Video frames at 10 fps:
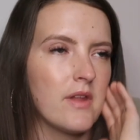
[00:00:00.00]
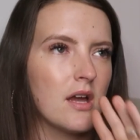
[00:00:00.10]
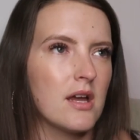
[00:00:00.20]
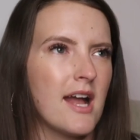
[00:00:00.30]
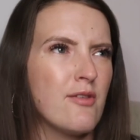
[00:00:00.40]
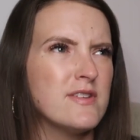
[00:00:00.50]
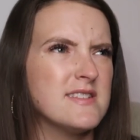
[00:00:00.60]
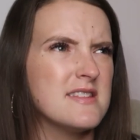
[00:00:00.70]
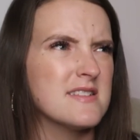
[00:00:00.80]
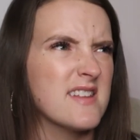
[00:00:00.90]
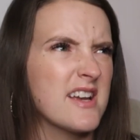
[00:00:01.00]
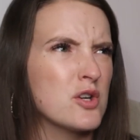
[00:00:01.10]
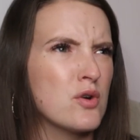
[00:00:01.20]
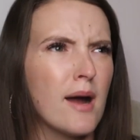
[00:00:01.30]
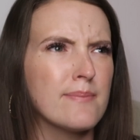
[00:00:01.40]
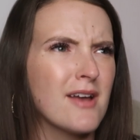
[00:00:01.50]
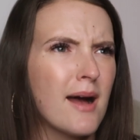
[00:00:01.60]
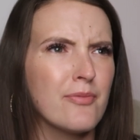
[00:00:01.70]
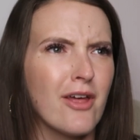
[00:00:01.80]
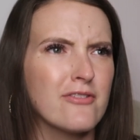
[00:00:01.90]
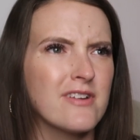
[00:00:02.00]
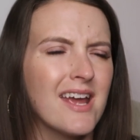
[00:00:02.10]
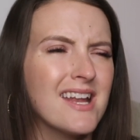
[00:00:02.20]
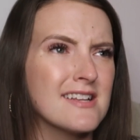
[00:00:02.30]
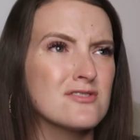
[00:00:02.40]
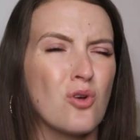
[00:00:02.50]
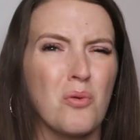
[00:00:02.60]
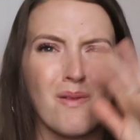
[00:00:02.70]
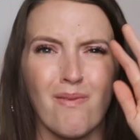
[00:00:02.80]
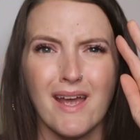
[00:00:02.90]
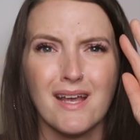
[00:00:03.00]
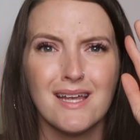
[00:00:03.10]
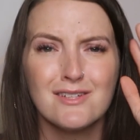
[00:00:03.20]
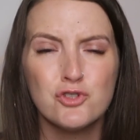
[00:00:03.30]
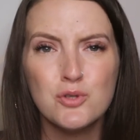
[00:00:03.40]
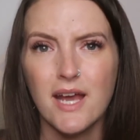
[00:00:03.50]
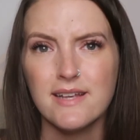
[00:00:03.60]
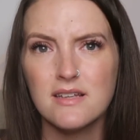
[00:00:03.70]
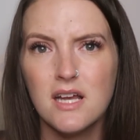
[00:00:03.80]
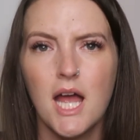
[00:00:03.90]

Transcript: I listed this like crop top the other day, and it sold in like 2 days.